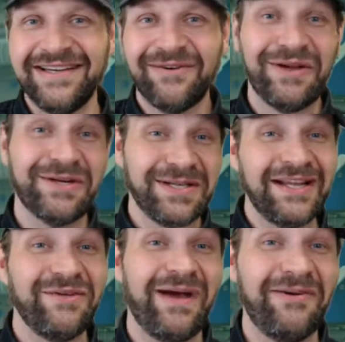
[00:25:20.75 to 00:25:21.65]
what you're
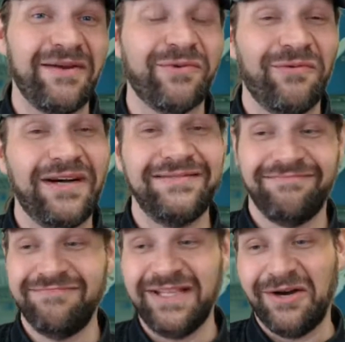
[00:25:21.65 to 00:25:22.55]
talking about, number one,
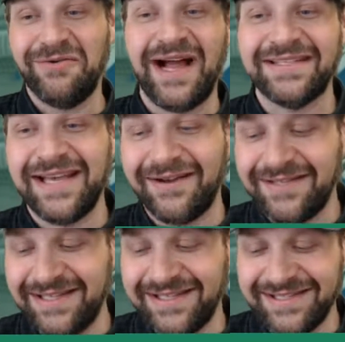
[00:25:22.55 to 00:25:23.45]
knockdown
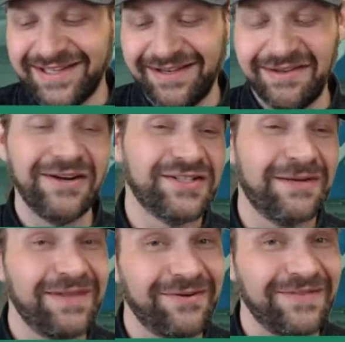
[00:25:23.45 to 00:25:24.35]
is, here's
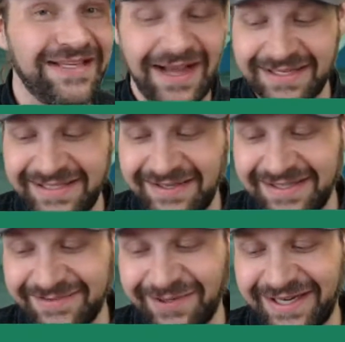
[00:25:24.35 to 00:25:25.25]
something that knockdown
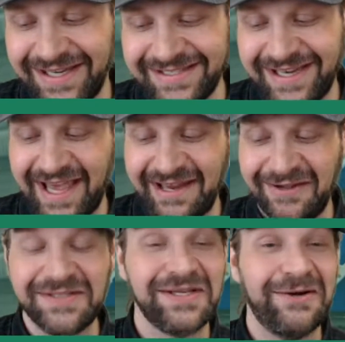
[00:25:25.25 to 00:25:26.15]
is and what it isn't. And
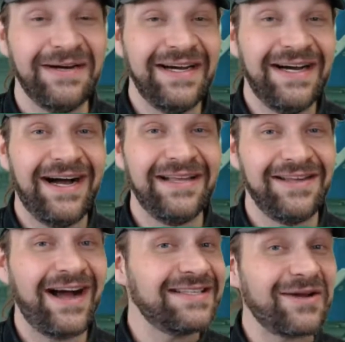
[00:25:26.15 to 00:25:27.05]
also,
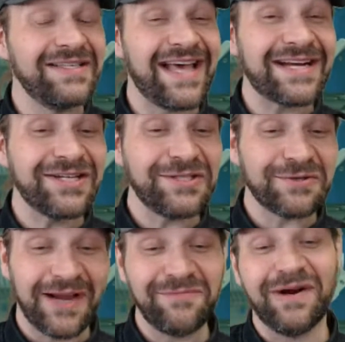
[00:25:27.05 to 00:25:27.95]
knockdown is actually a
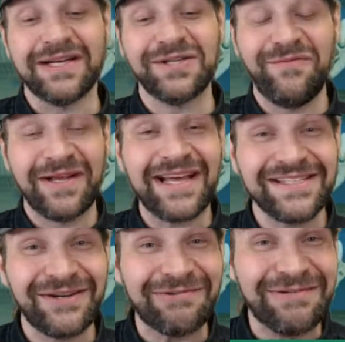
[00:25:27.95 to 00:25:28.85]
trademark. So if you
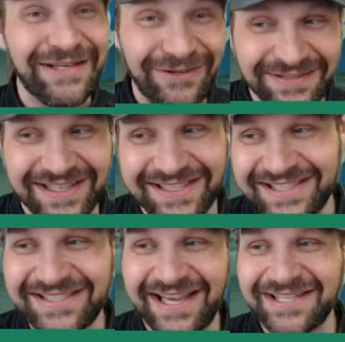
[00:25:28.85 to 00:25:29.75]
guys don't know this
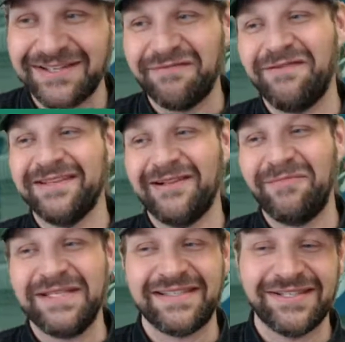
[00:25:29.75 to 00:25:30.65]
is actually a fun little
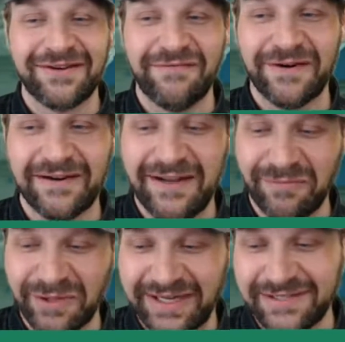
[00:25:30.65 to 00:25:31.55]
piece of history for
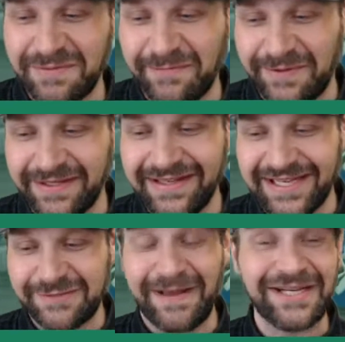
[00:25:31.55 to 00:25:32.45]
Embrilliance people,
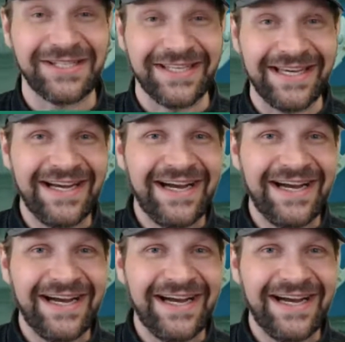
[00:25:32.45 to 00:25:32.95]
especially.